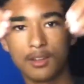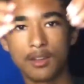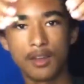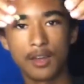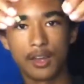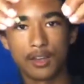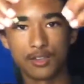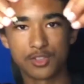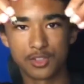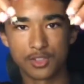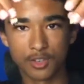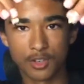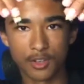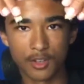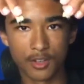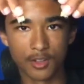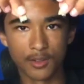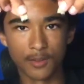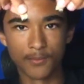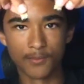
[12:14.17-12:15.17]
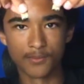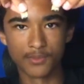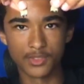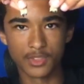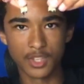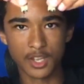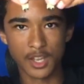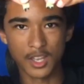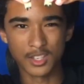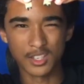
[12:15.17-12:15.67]
extra
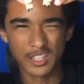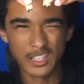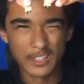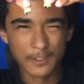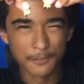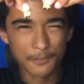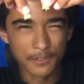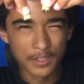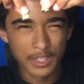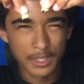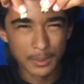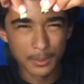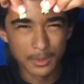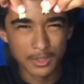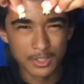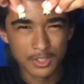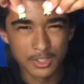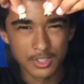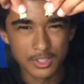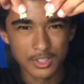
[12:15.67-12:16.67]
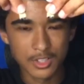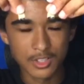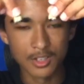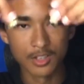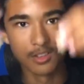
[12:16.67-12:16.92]
tiny feet, which